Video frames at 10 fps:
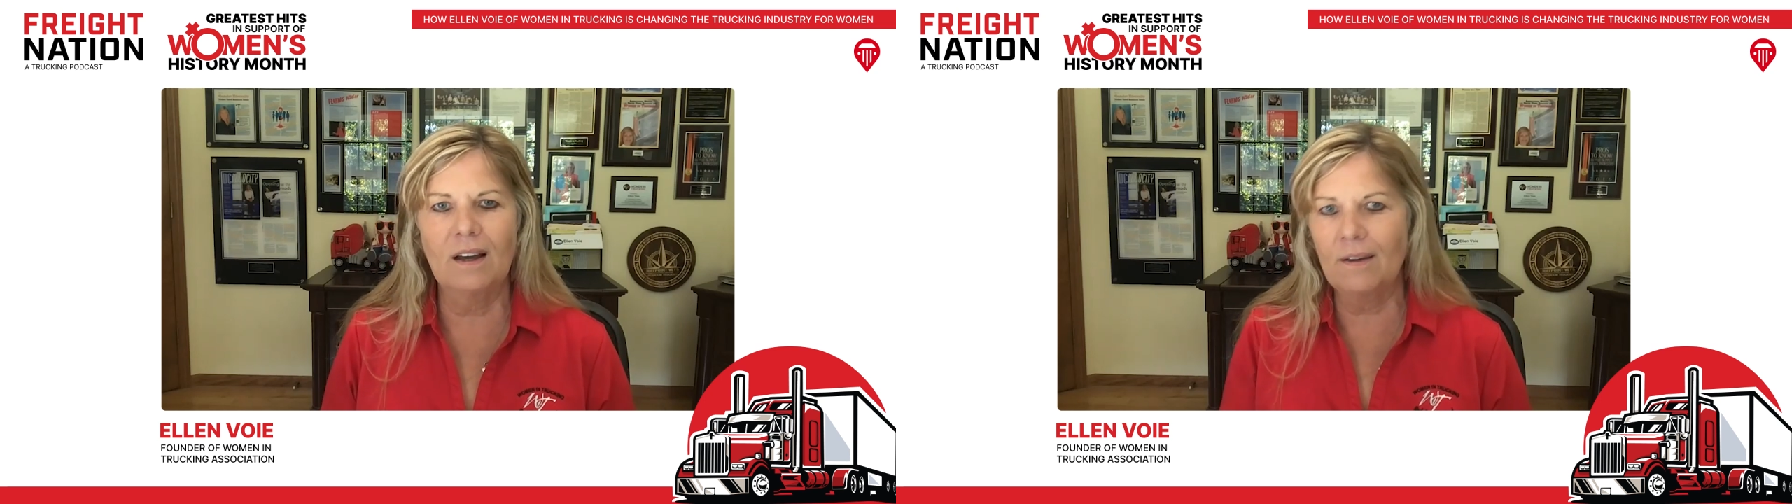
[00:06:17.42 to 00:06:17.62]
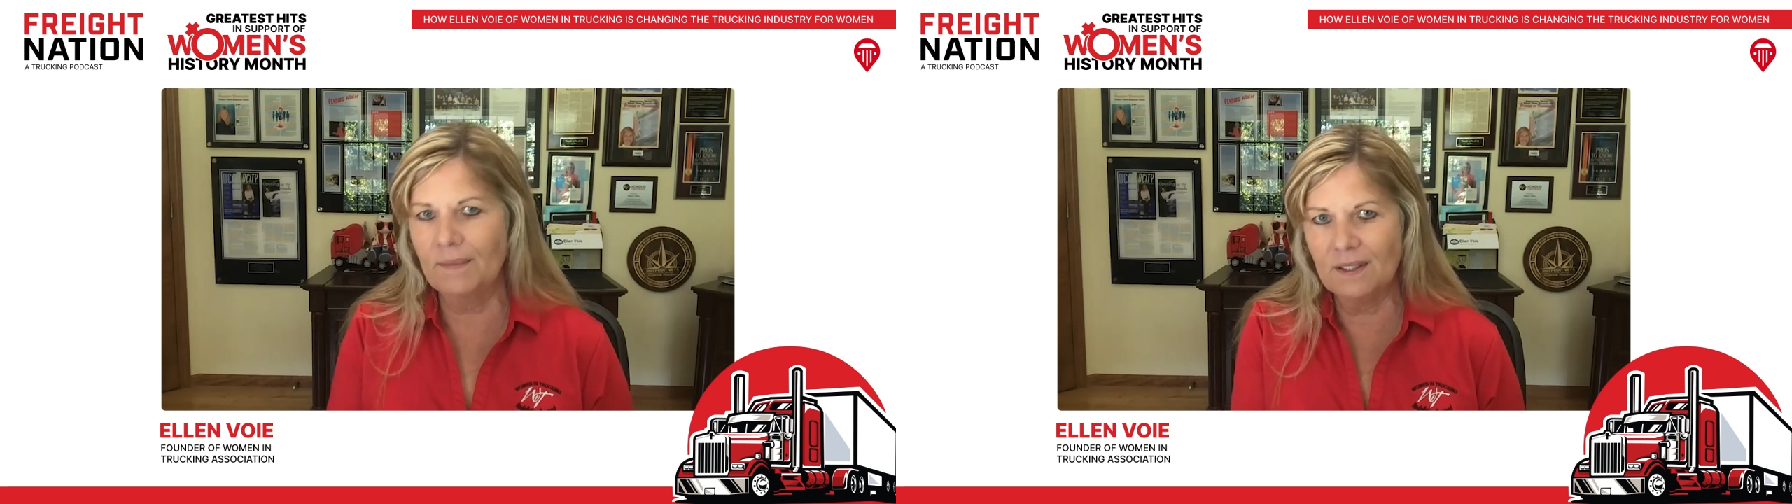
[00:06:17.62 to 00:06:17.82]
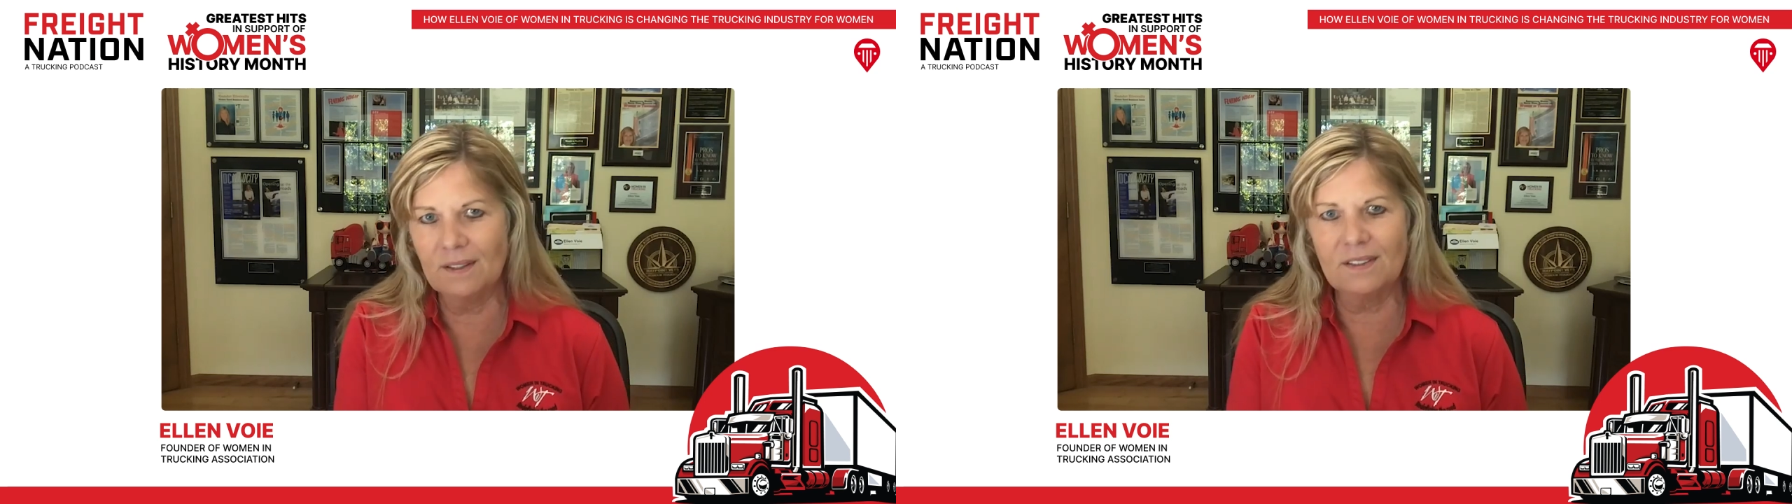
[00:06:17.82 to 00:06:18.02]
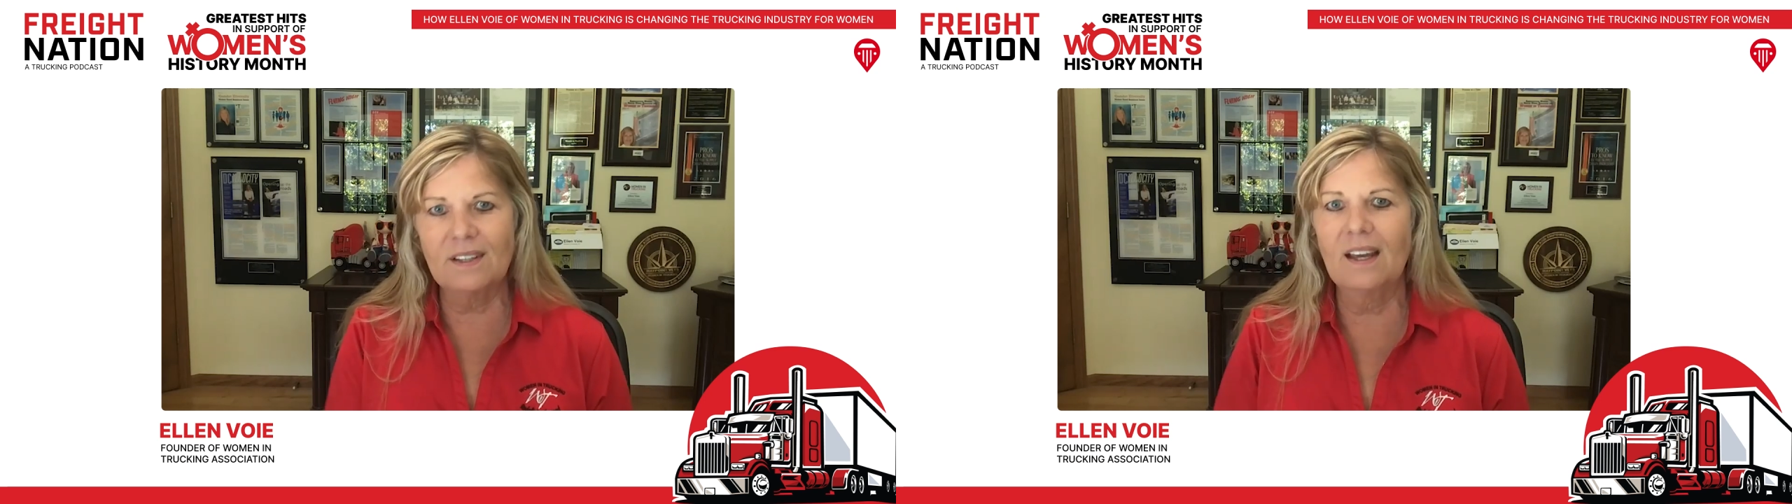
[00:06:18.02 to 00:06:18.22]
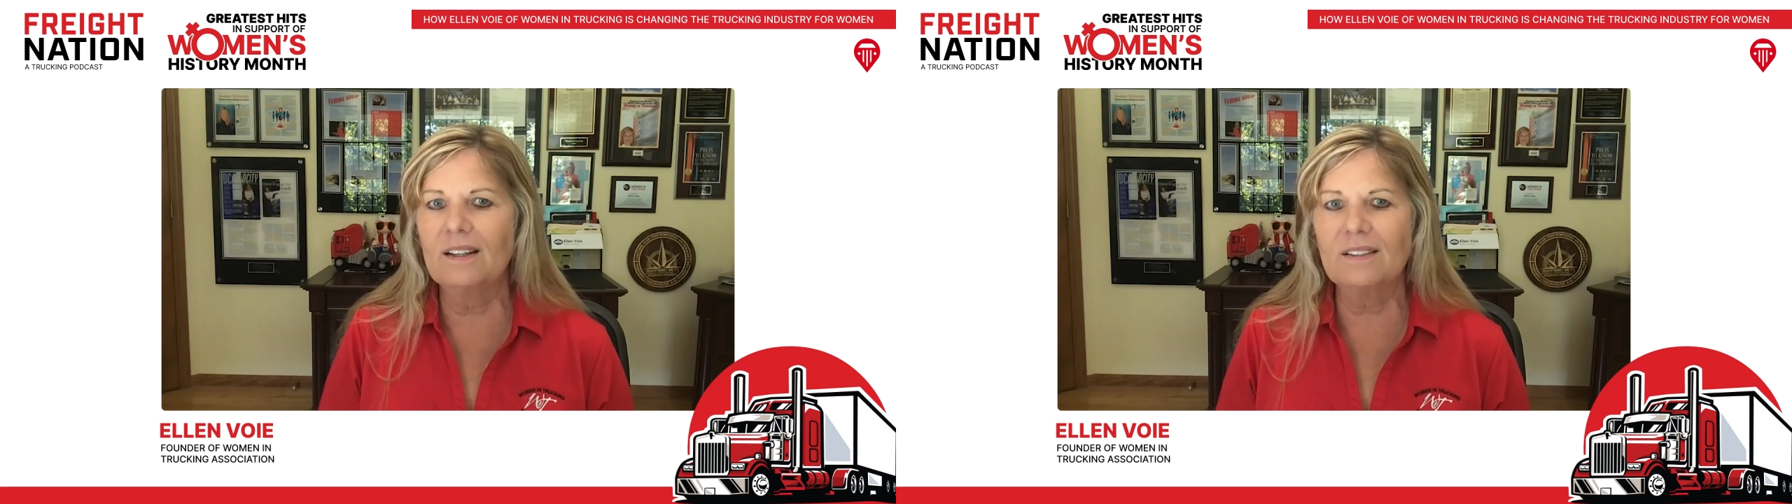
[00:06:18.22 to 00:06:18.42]
I'm going to
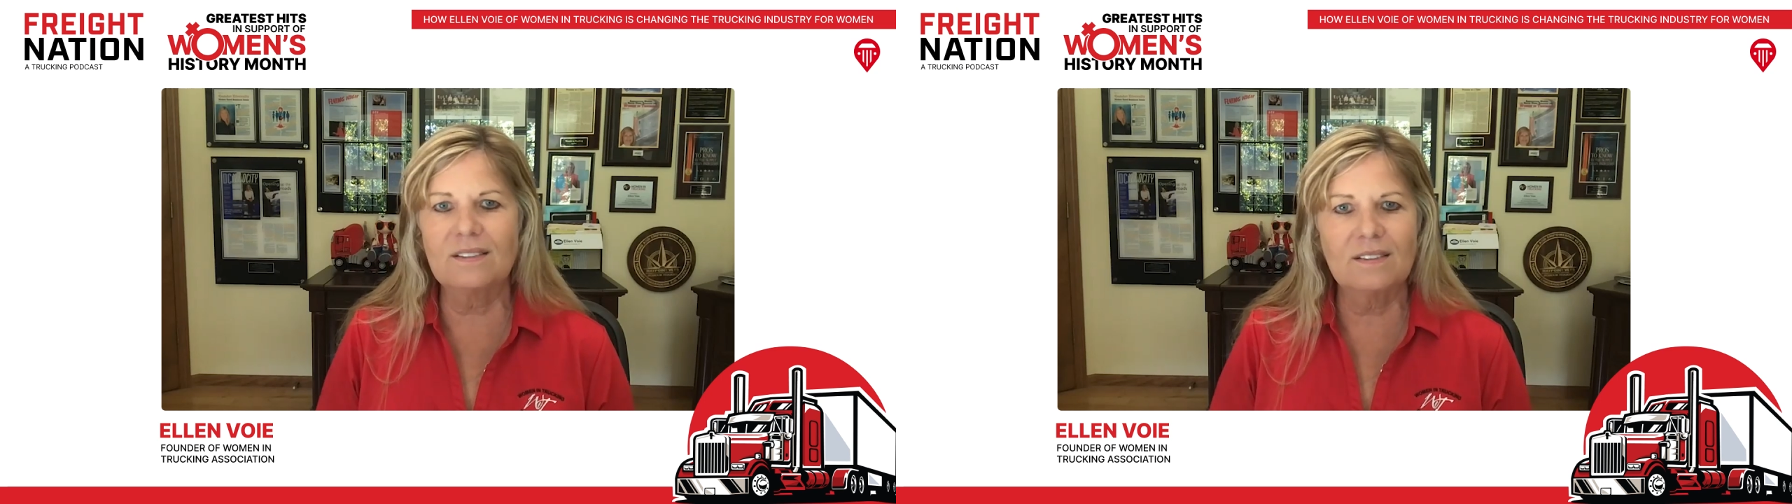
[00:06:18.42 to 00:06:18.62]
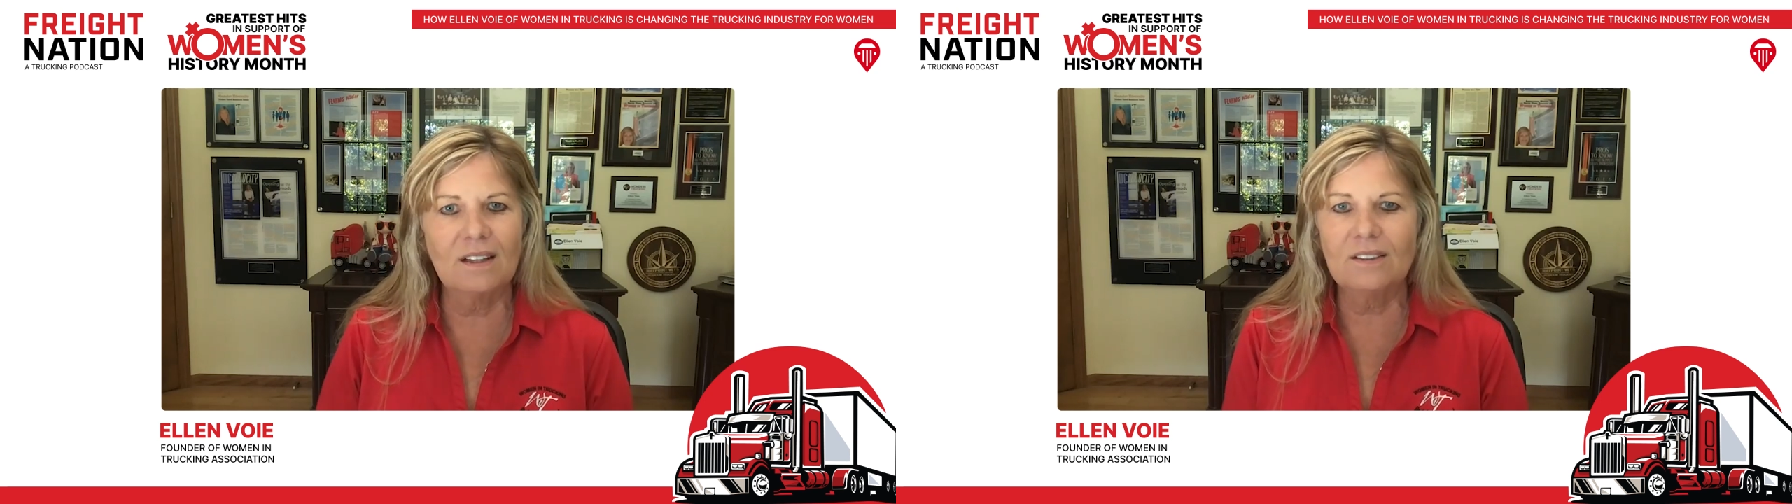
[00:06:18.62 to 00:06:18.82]
say it is